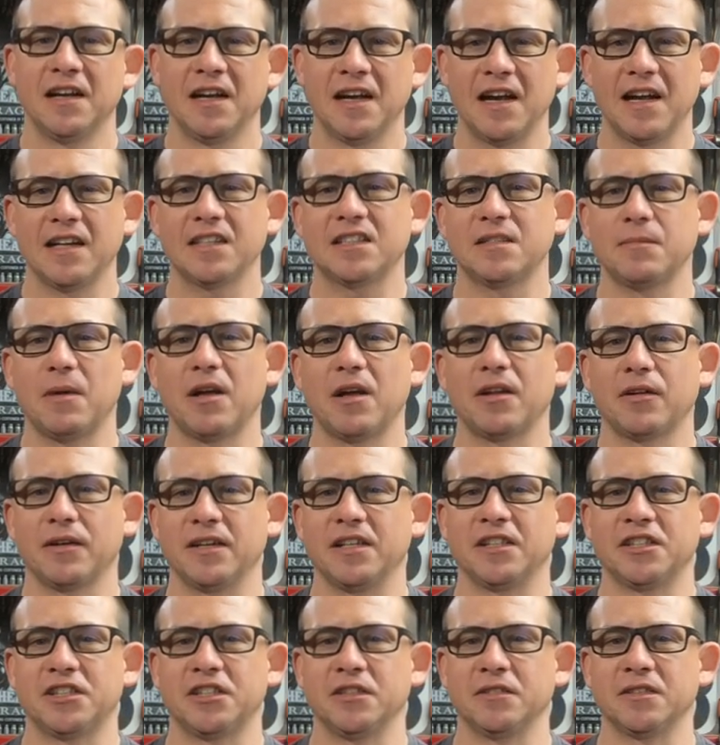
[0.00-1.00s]
and some other
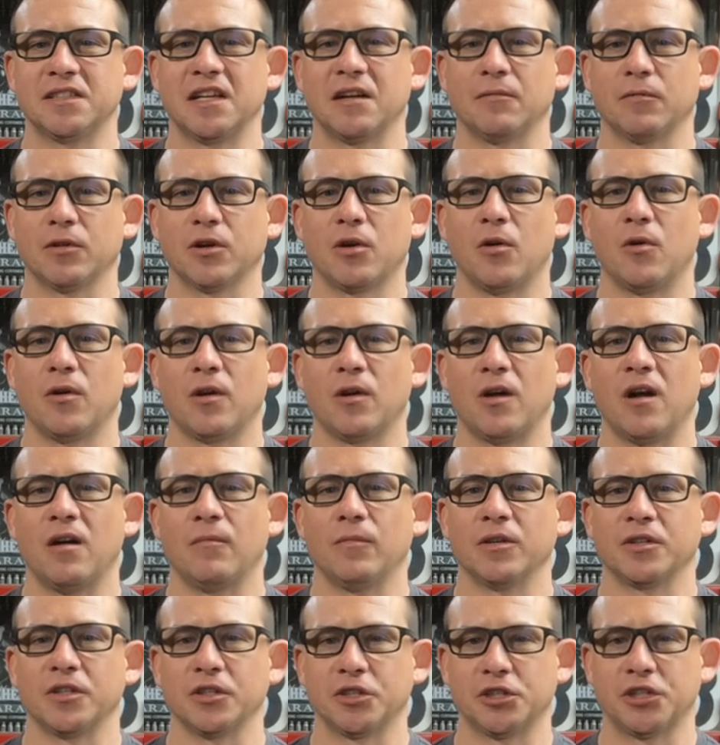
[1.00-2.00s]
issues that were going on
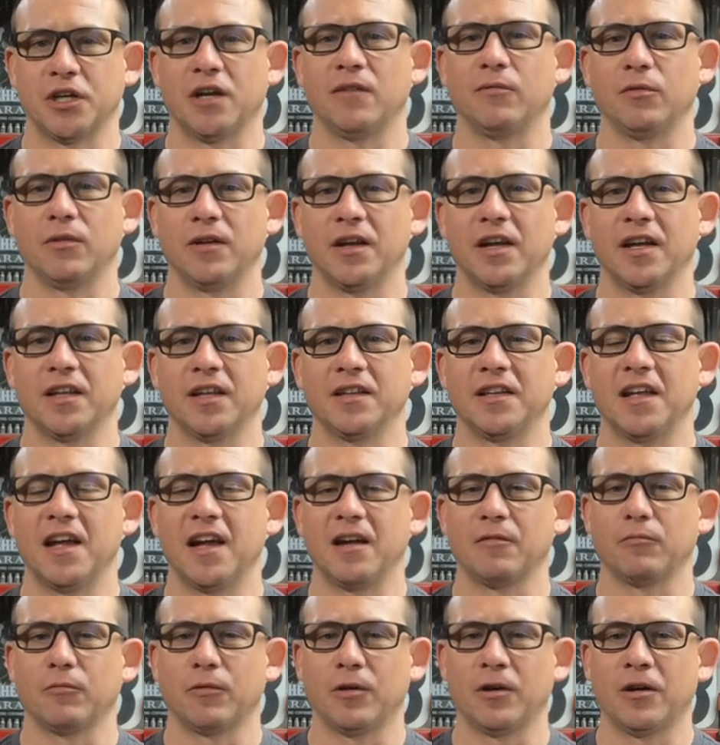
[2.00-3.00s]
with the Shovelhead
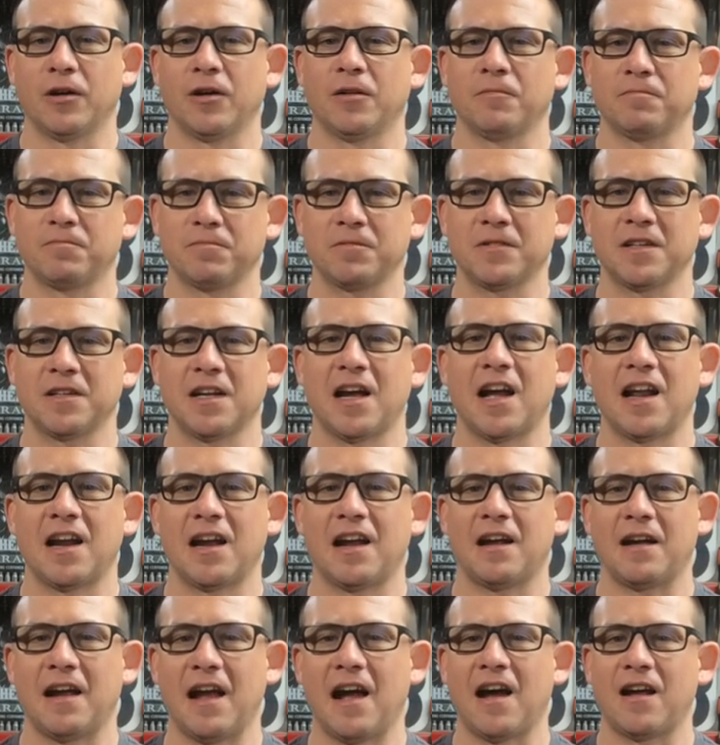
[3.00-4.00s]
that were kind
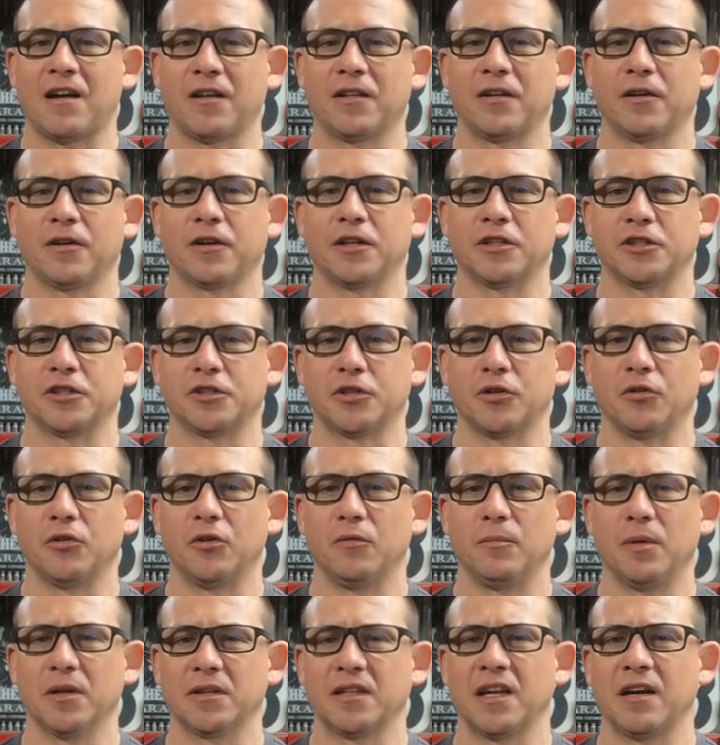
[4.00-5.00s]
of out of their
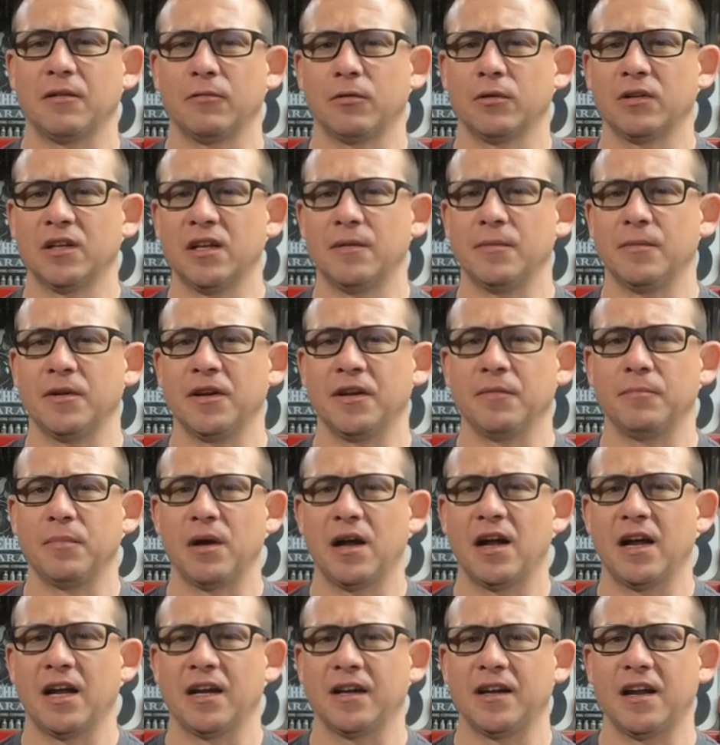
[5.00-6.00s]
control, but they were limited
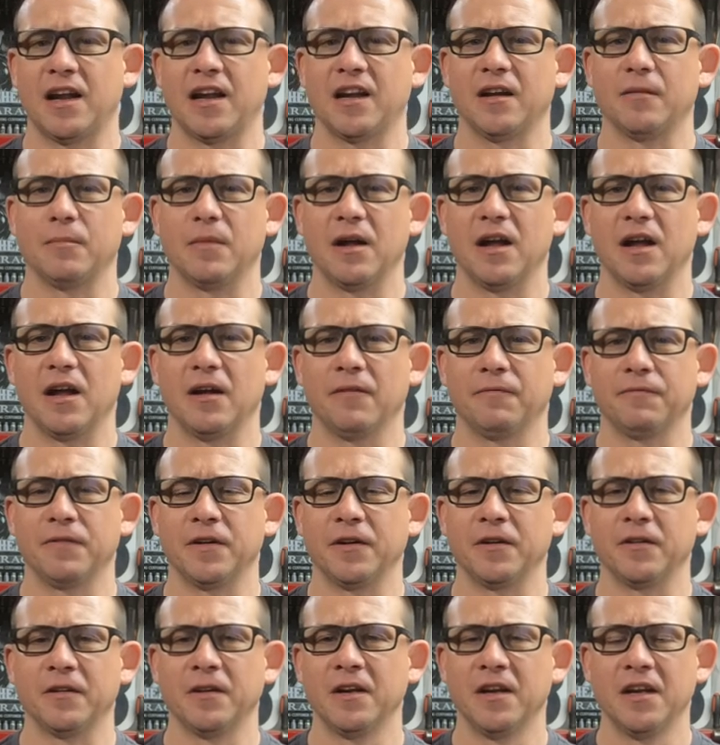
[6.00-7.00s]
by A M F,
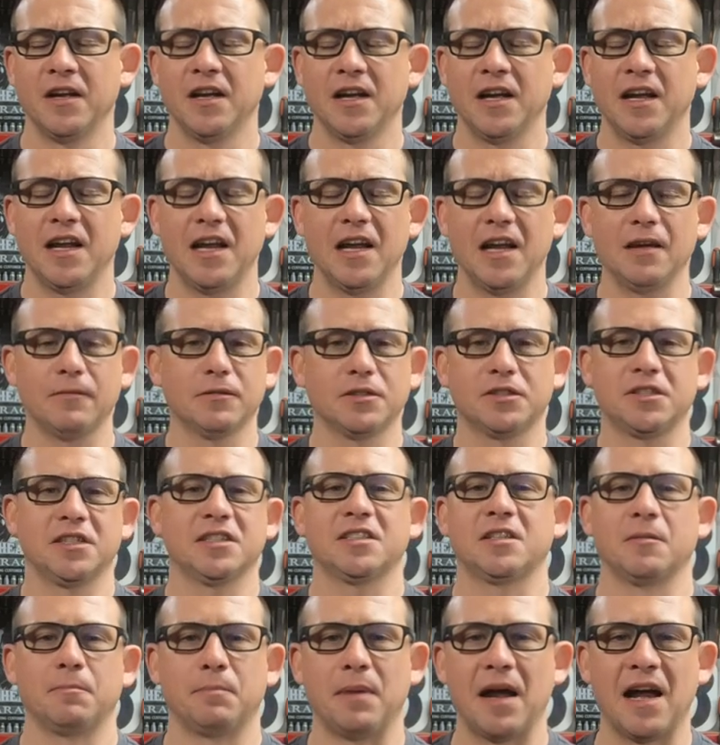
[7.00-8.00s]
and it was
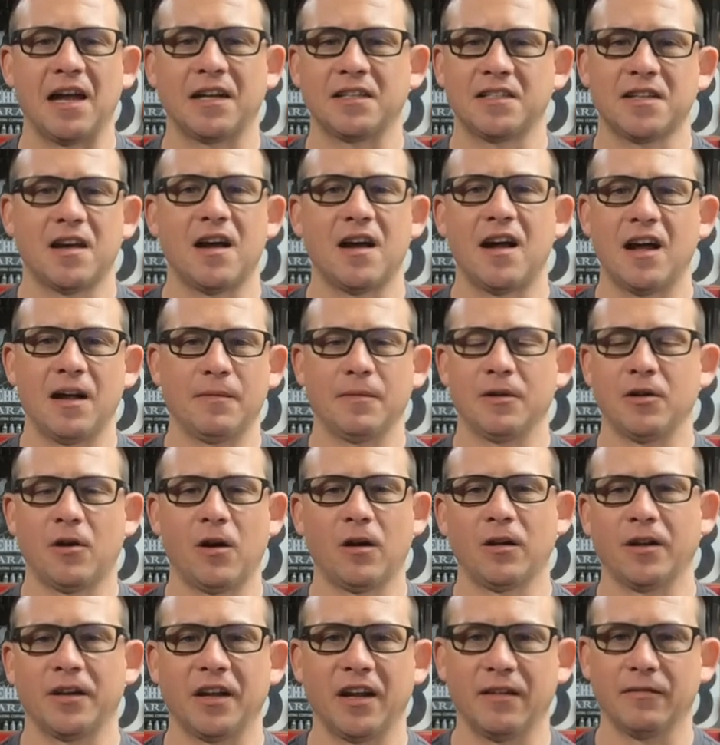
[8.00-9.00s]
just a bad time in
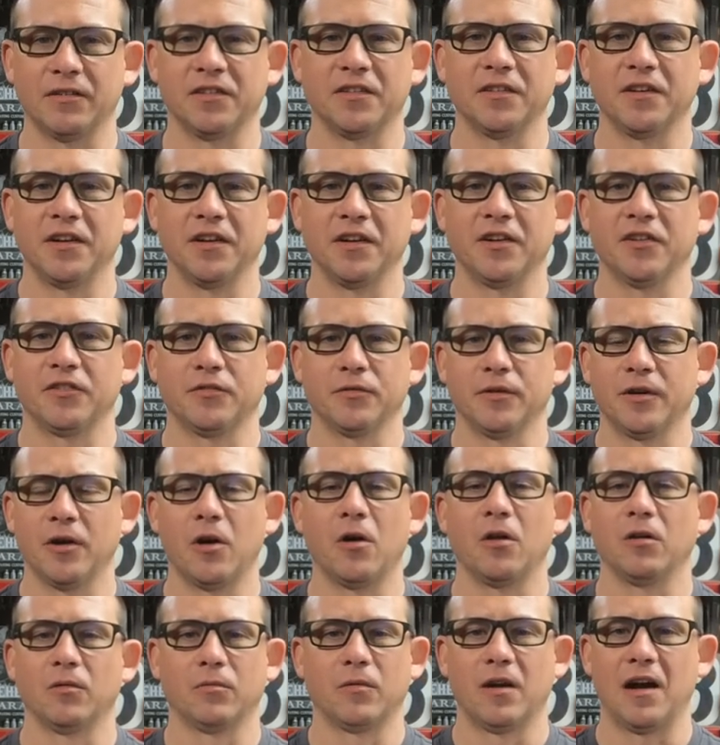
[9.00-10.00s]
Harley-Davidson history
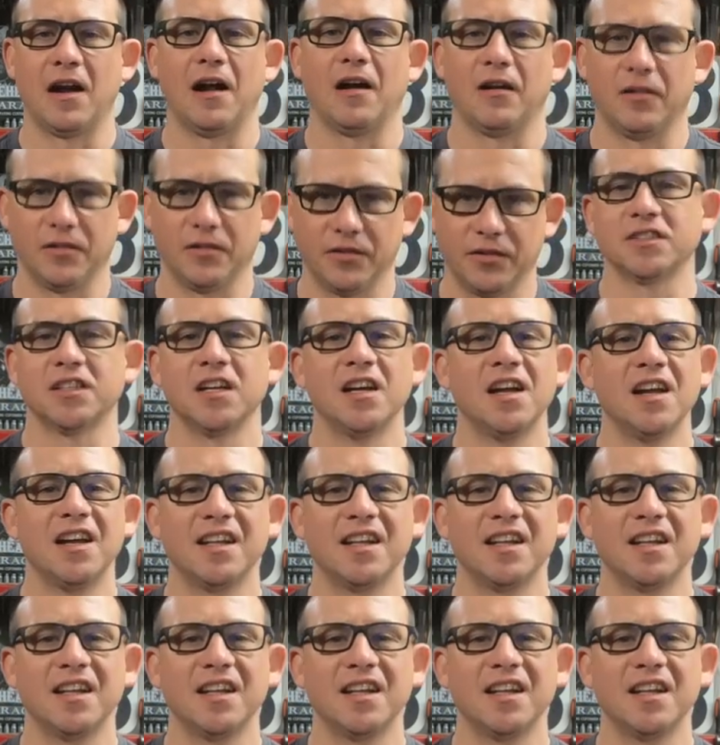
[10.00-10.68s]
all around.